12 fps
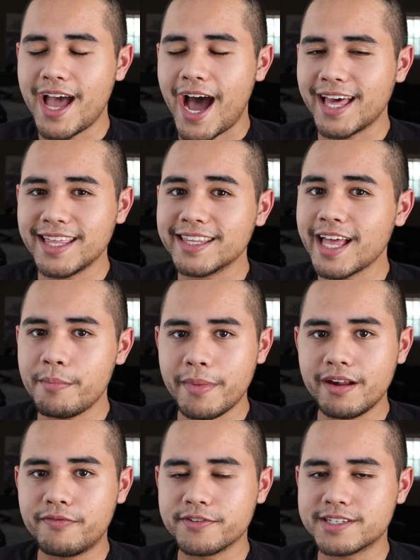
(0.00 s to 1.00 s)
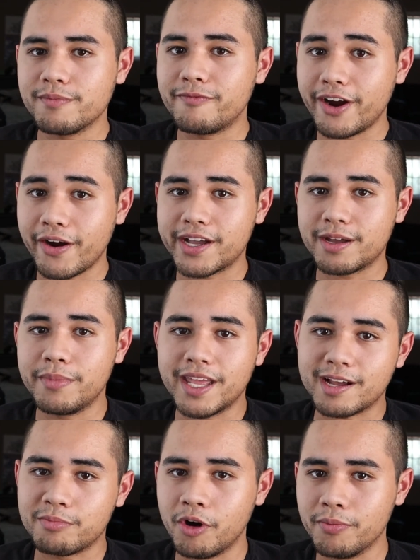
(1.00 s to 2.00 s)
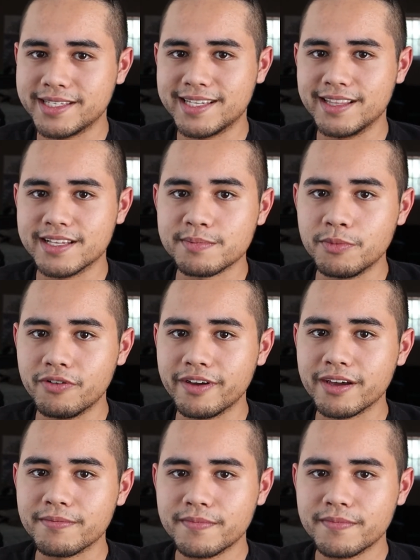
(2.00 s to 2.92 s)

I think that made for some very comedic moments in this movie.